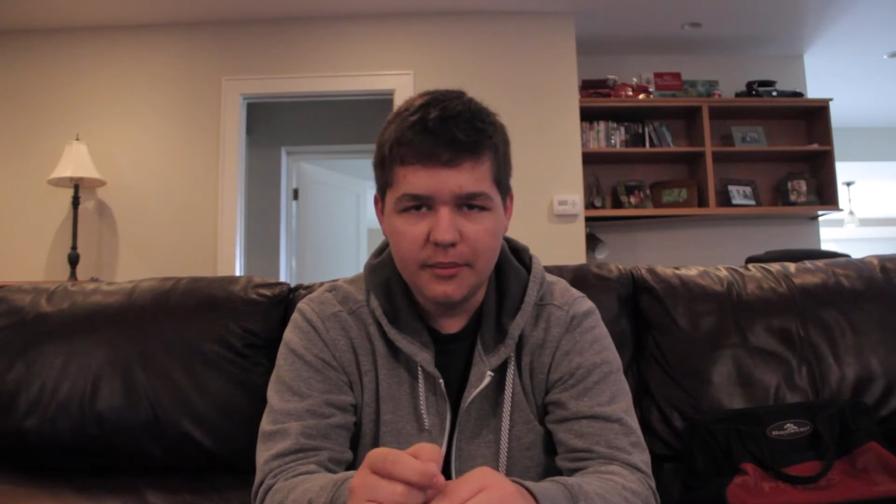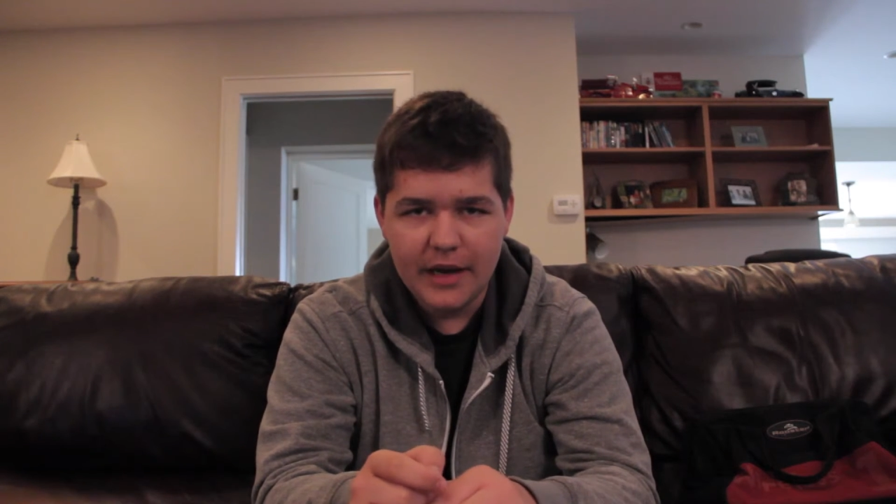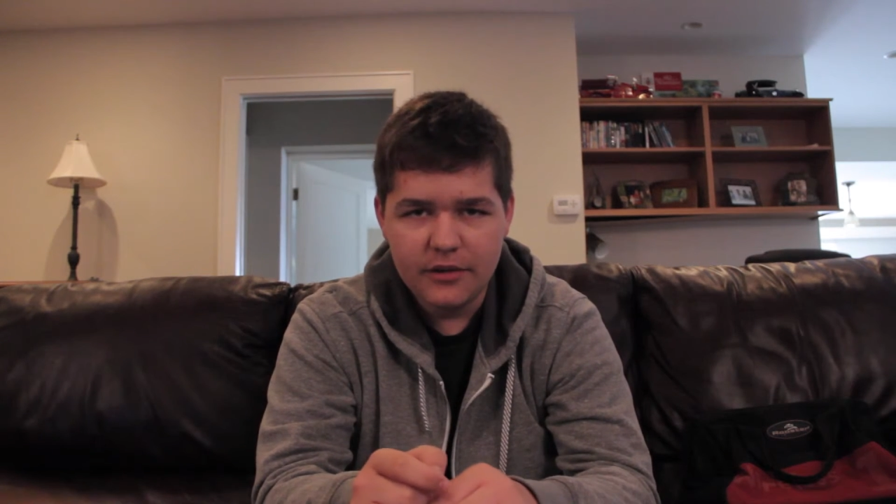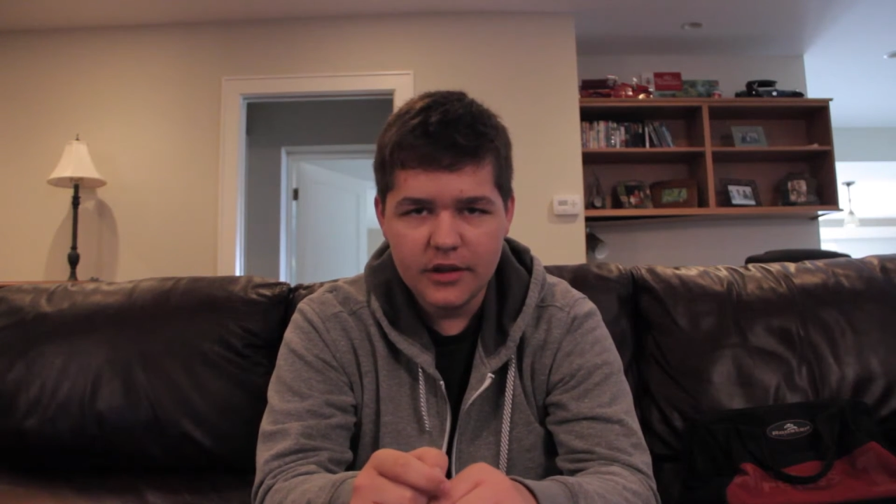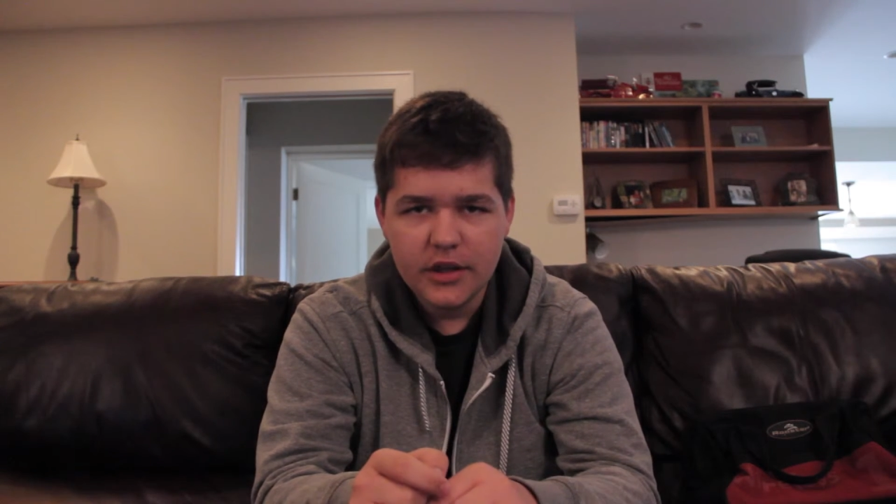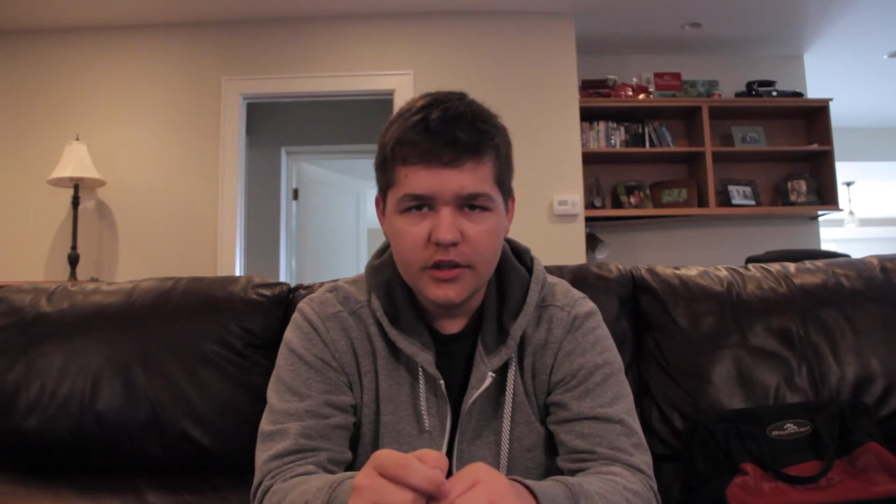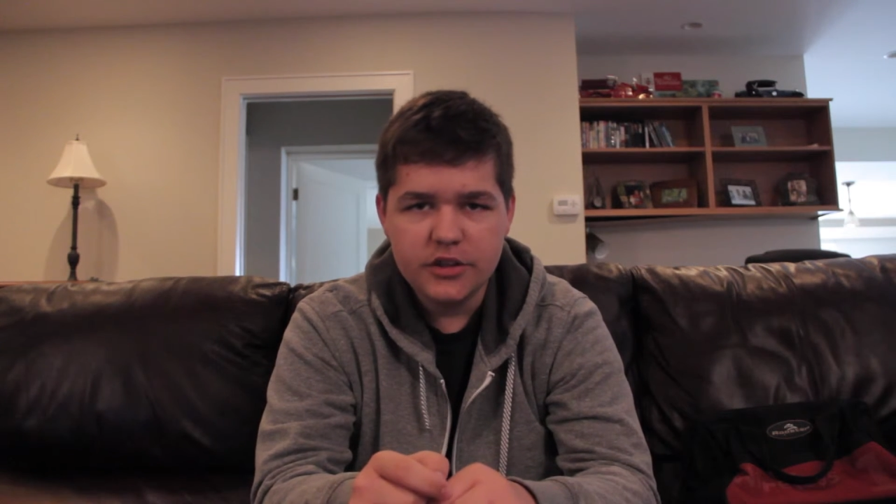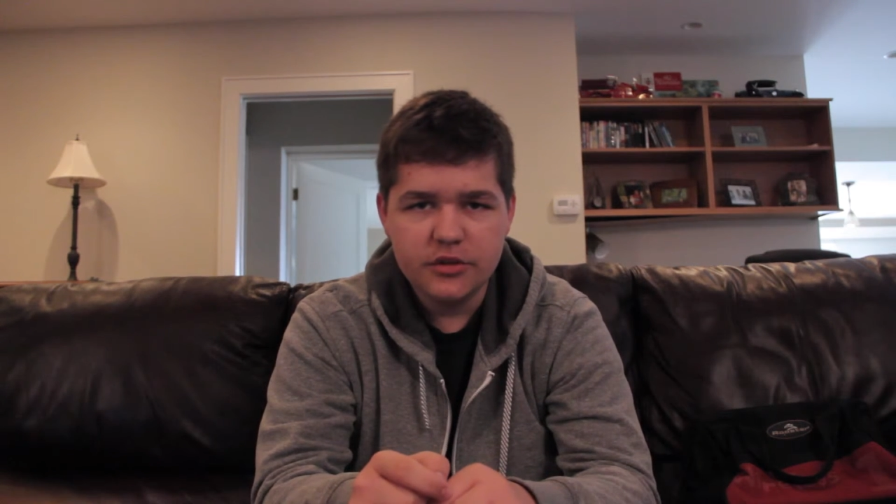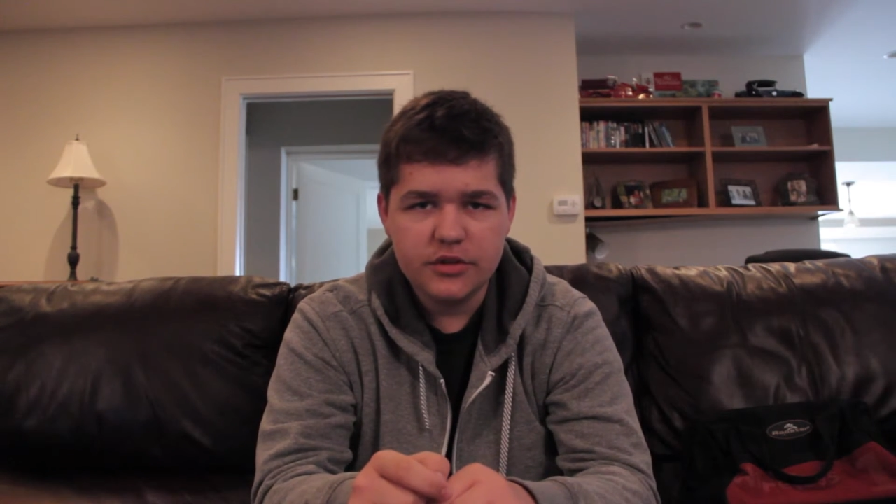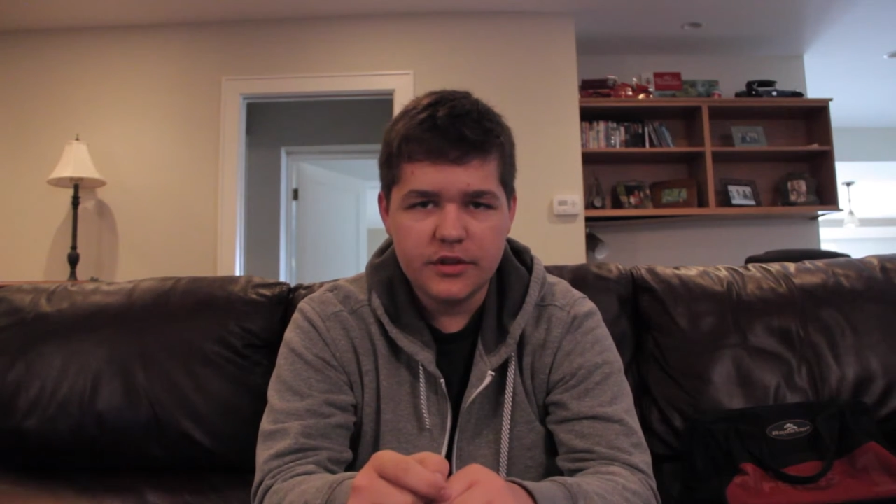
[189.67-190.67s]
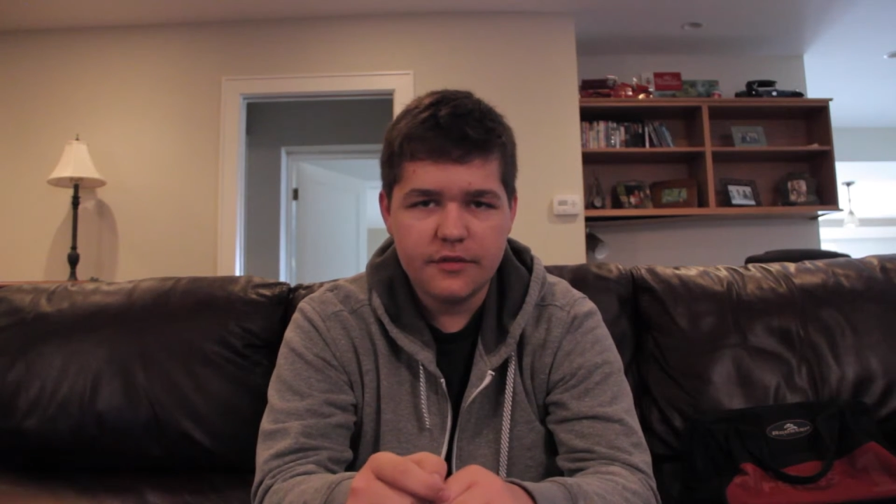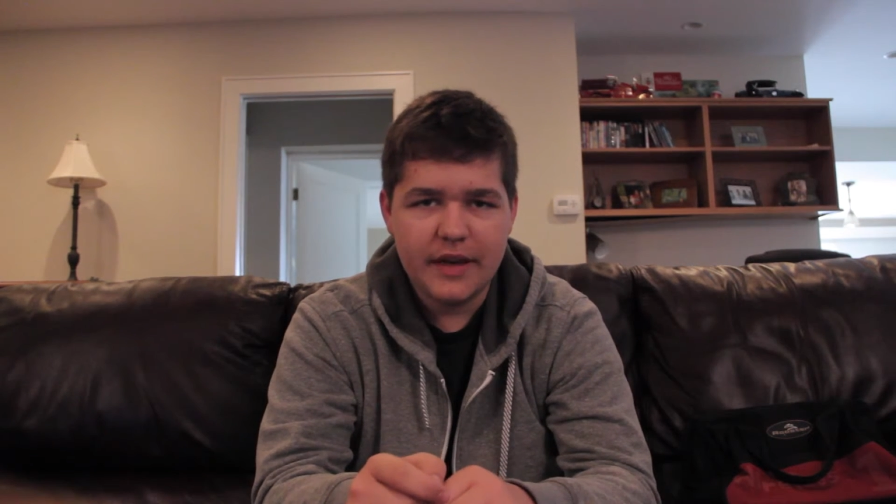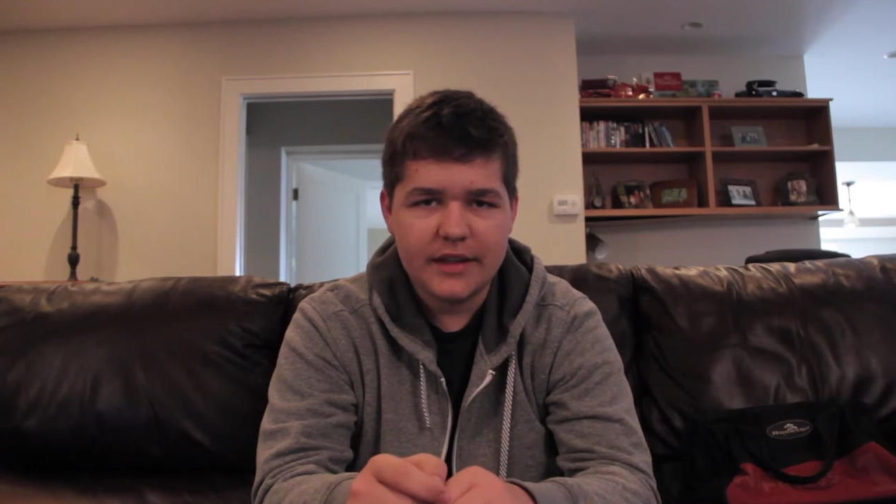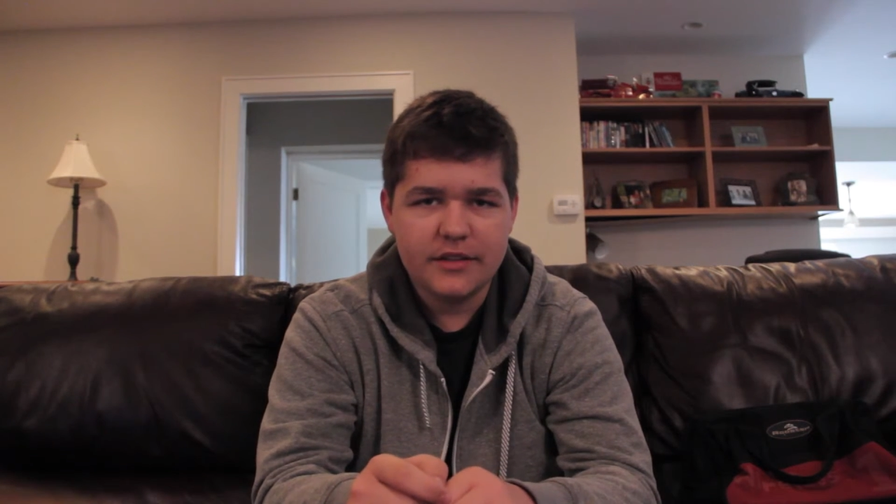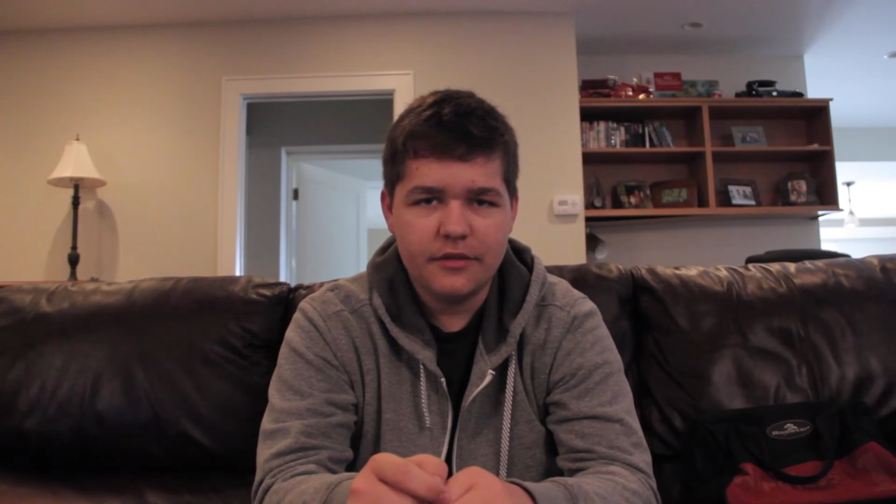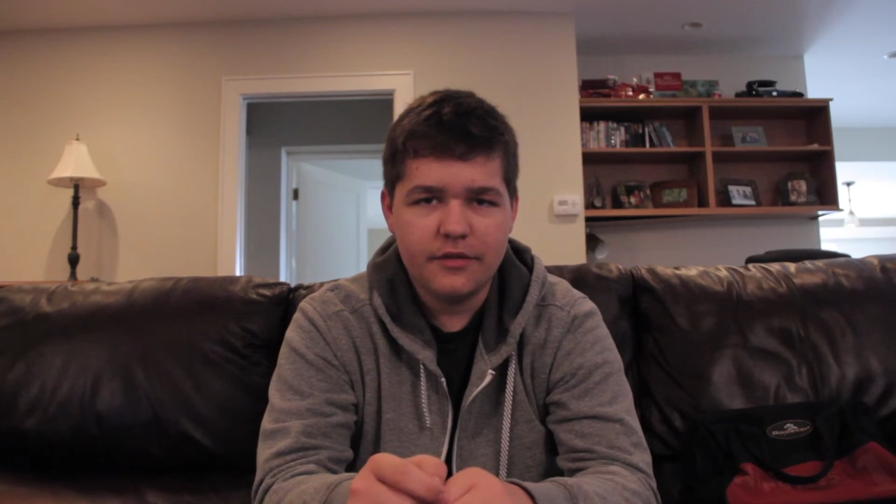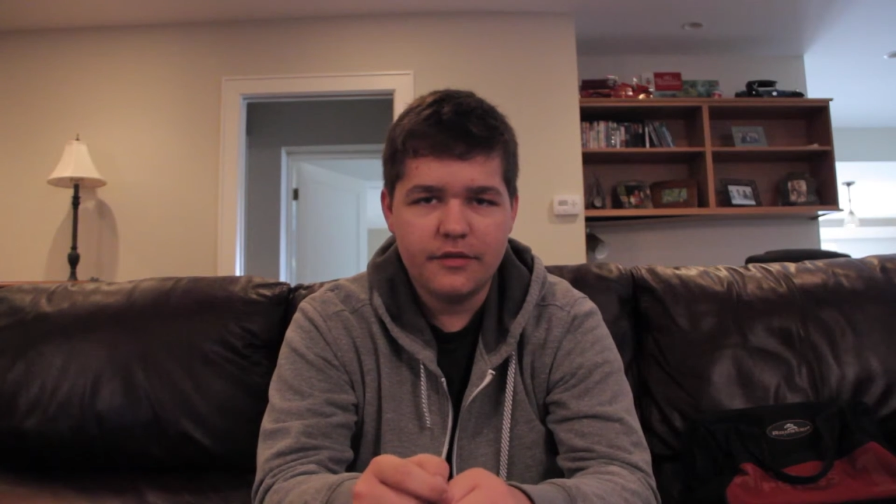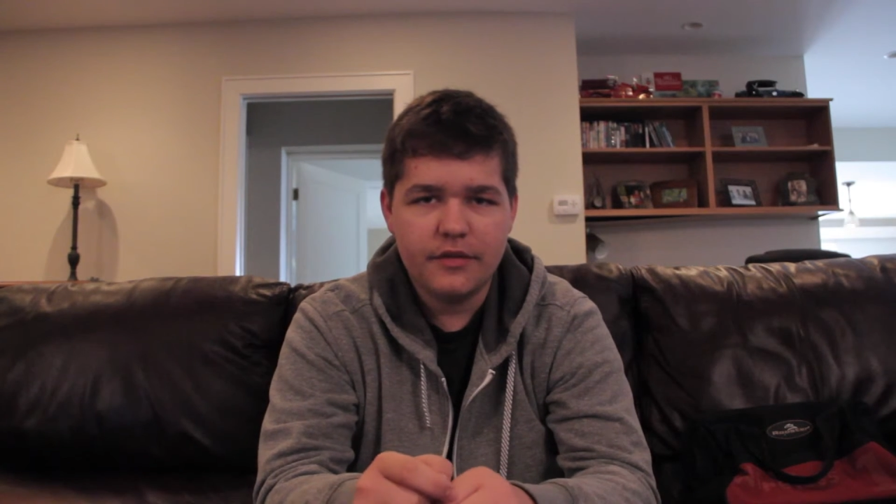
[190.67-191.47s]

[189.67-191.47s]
amount due to the fact of